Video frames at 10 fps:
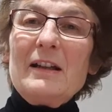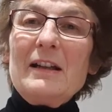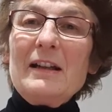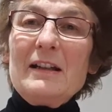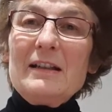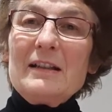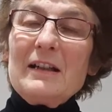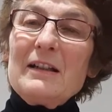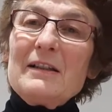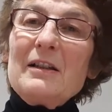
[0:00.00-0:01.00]

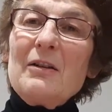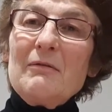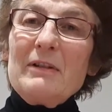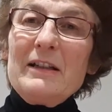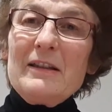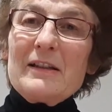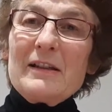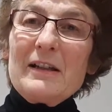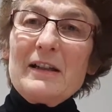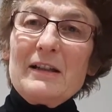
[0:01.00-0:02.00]
And so I read
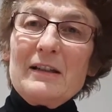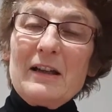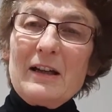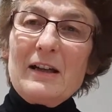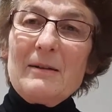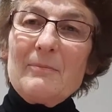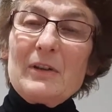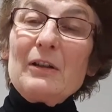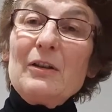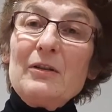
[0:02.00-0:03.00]
this in
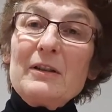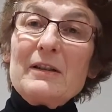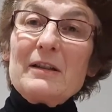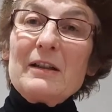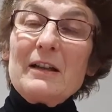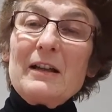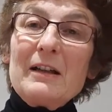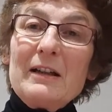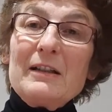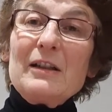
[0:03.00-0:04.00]
the Luke's
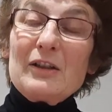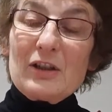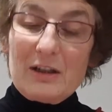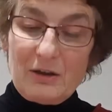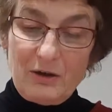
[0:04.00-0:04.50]
edition